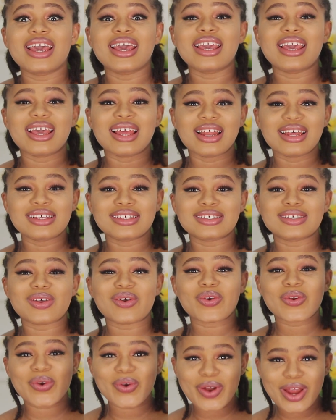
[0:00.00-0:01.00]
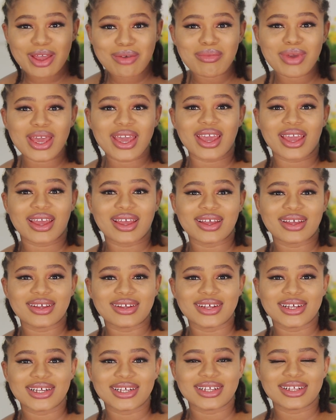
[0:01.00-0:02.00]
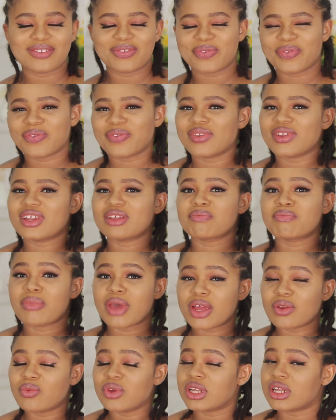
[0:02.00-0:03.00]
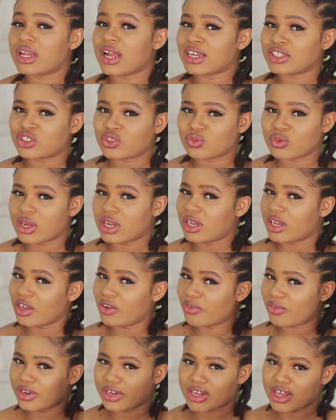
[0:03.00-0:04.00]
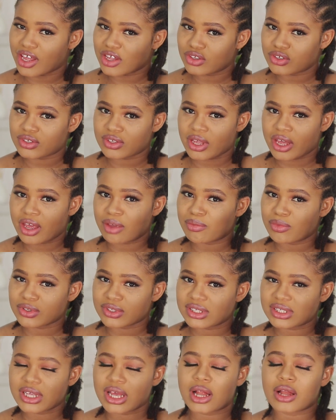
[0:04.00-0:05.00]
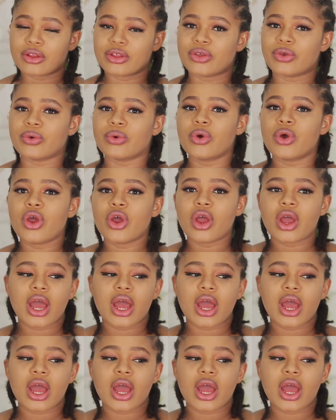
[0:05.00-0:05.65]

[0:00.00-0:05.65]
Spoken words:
it is creamy, made with natural ingredients, I must tell you,